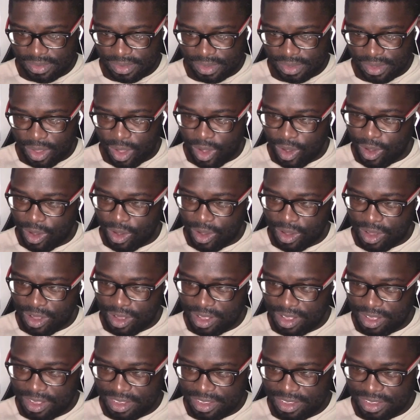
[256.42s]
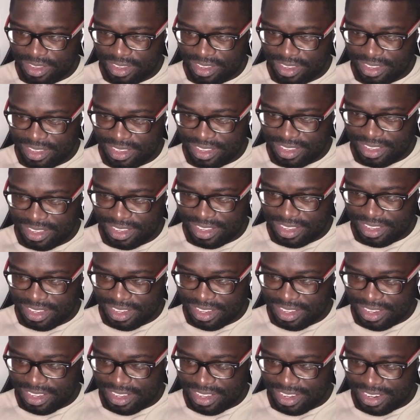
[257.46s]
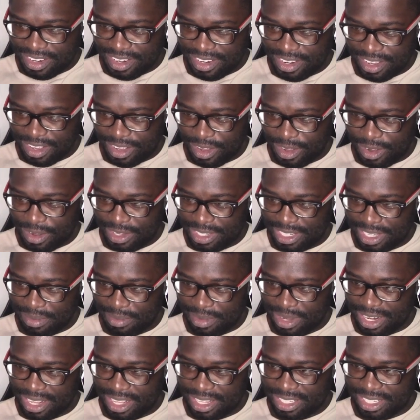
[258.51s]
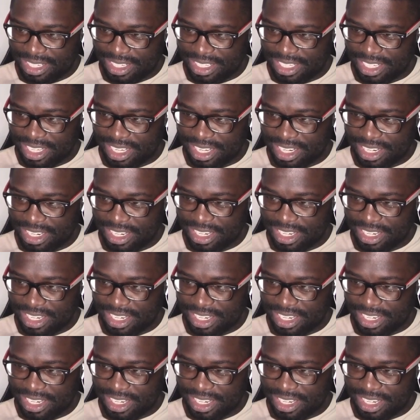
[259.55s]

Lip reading: Aww. The calls have been entertained.